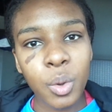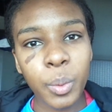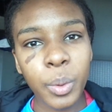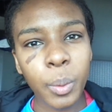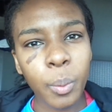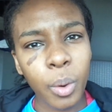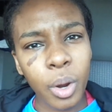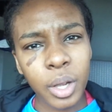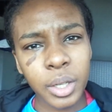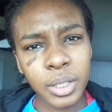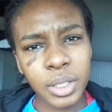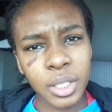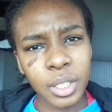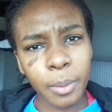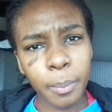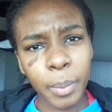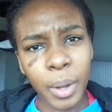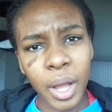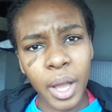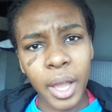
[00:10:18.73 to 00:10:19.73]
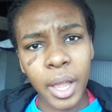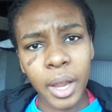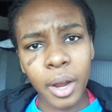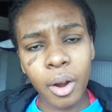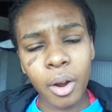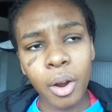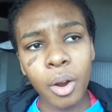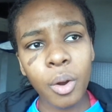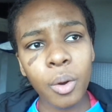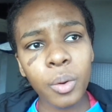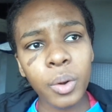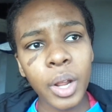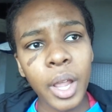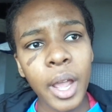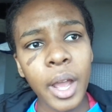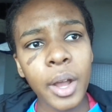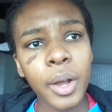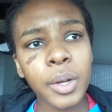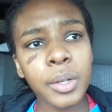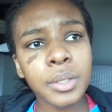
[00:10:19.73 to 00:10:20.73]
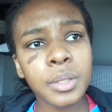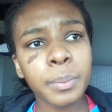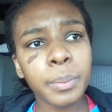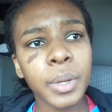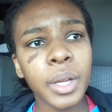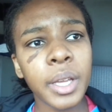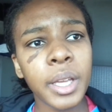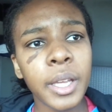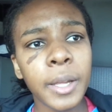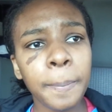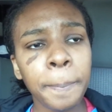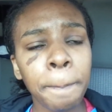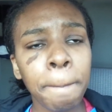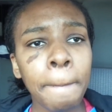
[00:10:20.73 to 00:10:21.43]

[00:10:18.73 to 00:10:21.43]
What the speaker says: We want to buy our own house, but